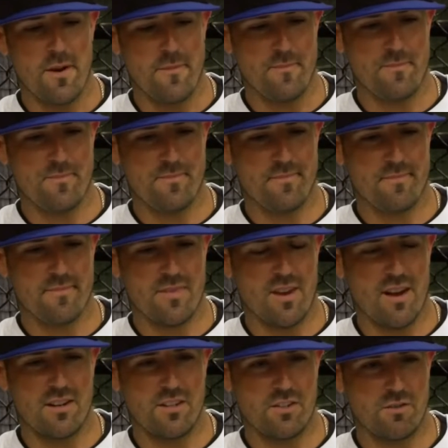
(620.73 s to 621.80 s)
But
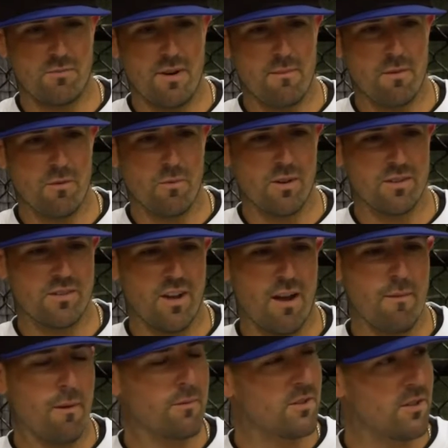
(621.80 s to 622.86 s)
I just remember one
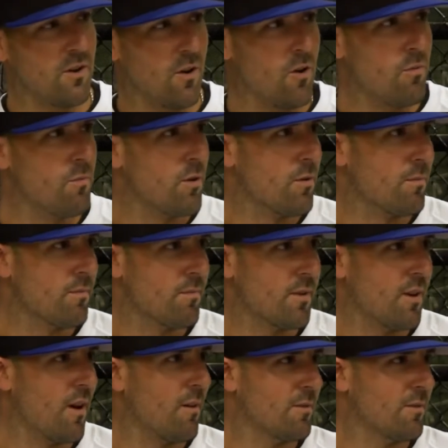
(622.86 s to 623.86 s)
time I was in homeroom.